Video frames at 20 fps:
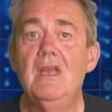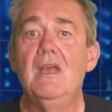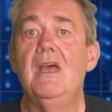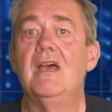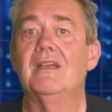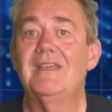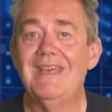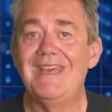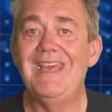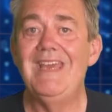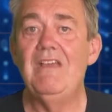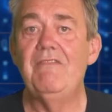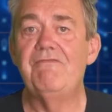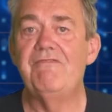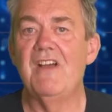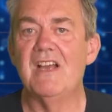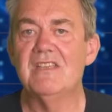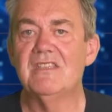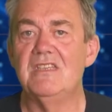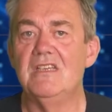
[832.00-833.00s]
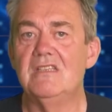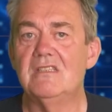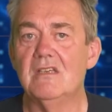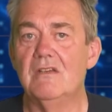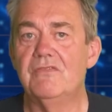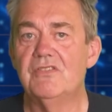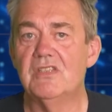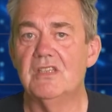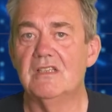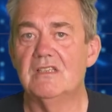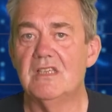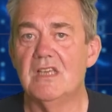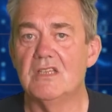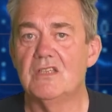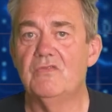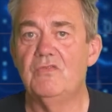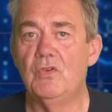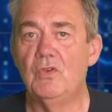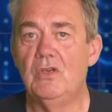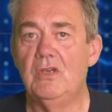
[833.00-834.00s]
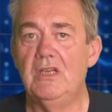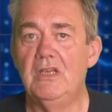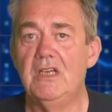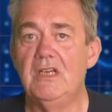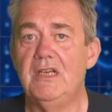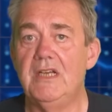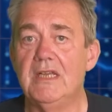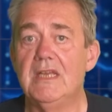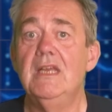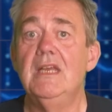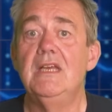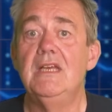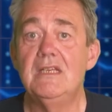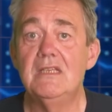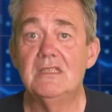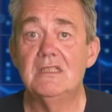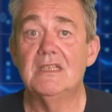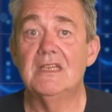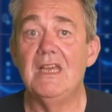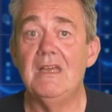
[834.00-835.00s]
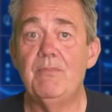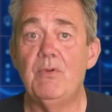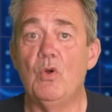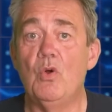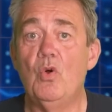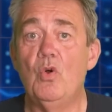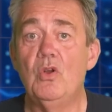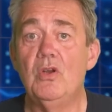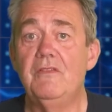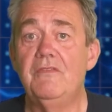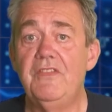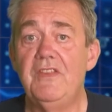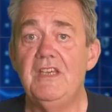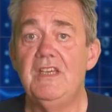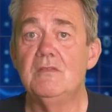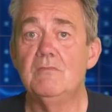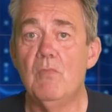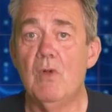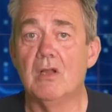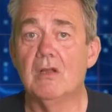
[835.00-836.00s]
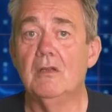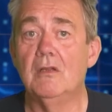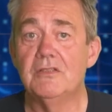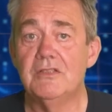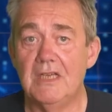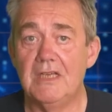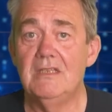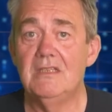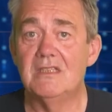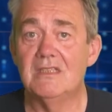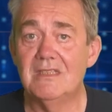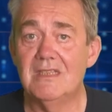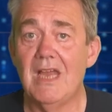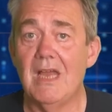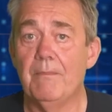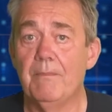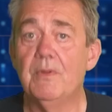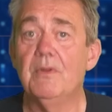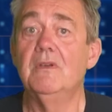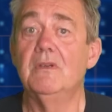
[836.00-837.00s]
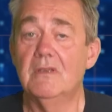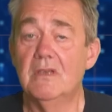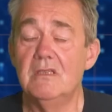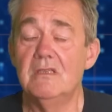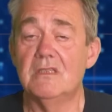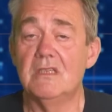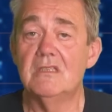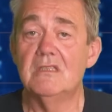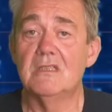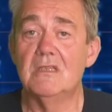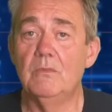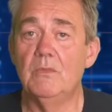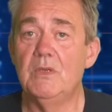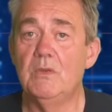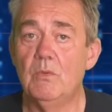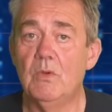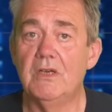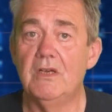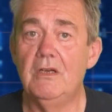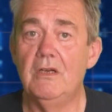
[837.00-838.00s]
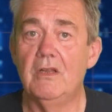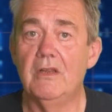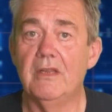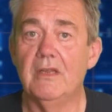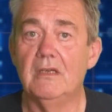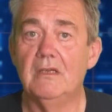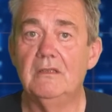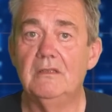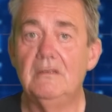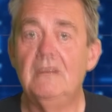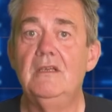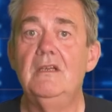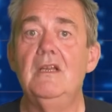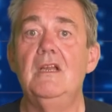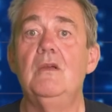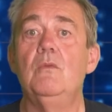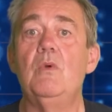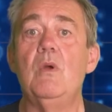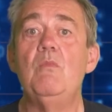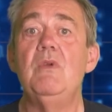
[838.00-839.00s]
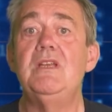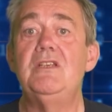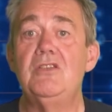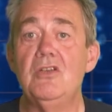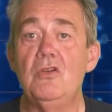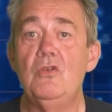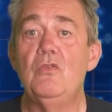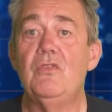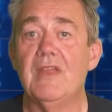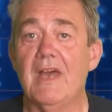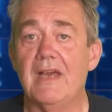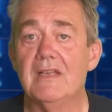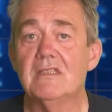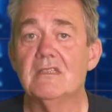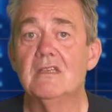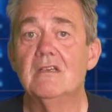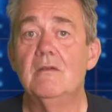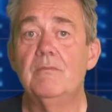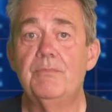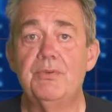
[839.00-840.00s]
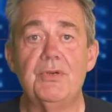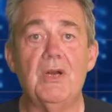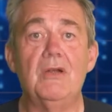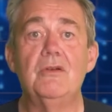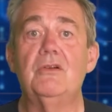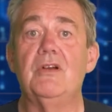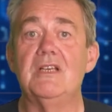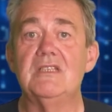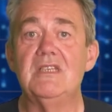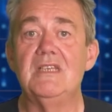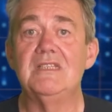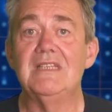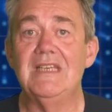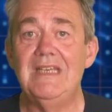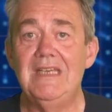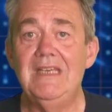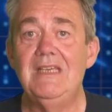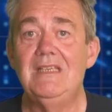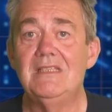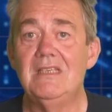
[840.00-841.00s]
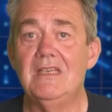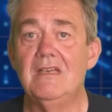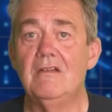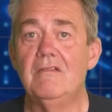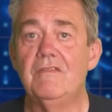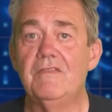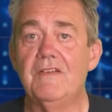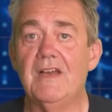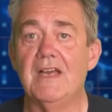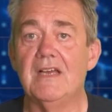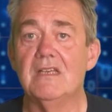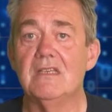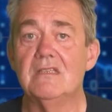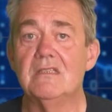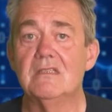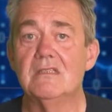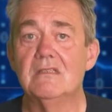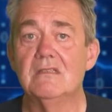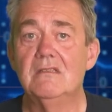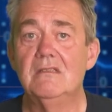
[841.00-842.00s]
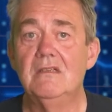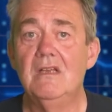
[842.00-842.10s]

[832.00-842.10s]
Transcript: A key facet of successful learning is to keep all of these models in step, consistent with one another. When we do that, progress is easy and fast.